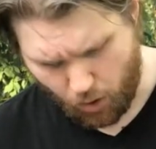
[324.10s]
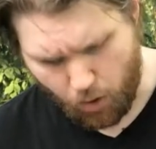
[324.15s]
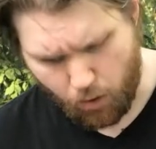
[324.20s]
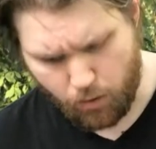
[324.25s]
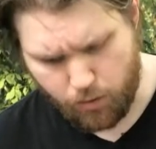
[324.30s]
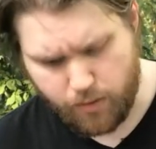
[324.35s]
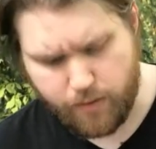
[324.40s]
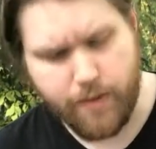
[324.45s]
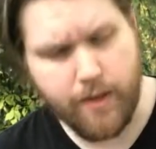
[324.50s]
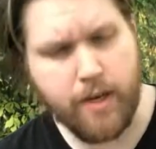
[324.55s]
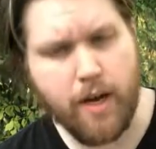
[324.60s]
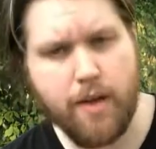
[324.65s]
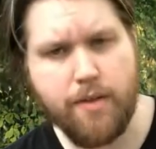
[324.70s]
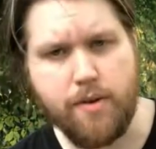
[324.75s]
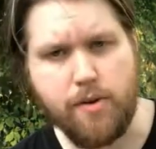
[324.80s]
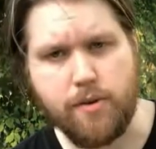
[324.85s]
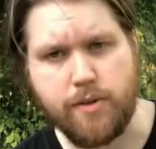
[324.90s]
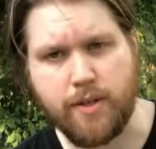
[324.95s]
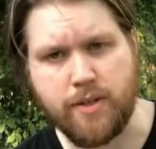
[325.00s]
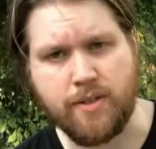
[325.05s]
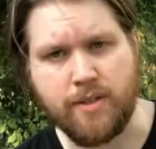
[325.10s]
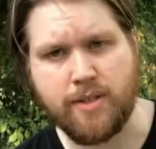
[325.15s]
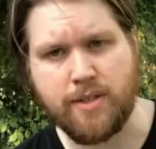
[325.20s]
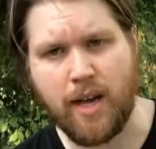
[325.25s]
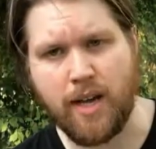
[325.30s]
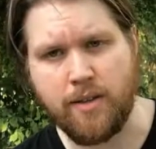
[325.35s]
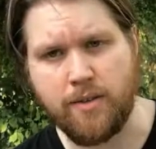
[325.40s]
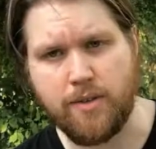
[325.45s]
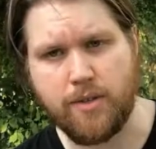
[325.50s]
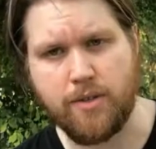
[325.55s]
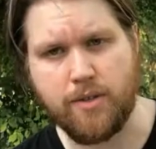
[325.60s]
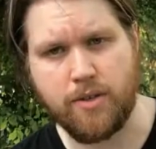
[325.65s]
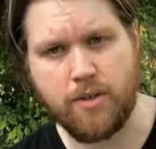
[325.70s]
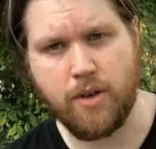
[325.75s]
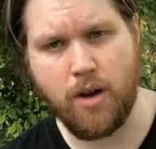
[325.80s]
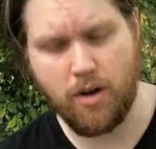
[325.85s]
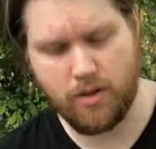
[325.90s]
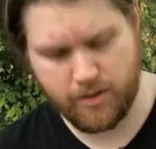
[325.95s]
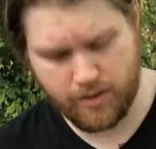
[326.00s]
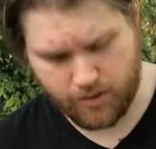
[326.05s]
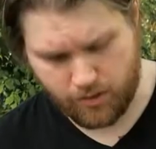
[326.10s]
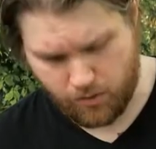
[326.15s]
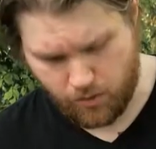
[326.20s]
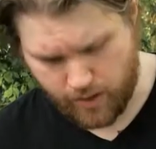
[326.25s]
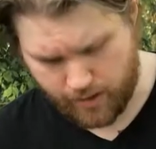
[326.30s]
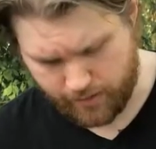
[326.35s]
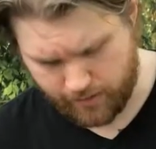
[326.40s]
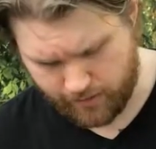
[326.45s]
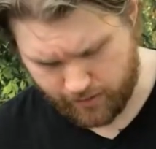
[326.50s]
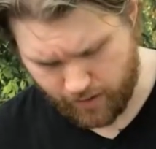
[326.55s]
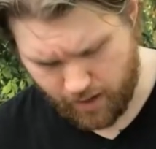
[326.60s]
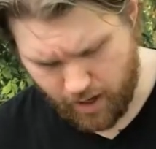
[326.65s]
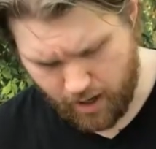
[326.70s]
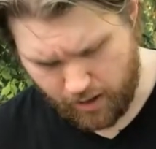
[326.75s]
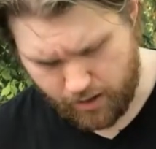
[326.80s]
older than others in sense and consequence,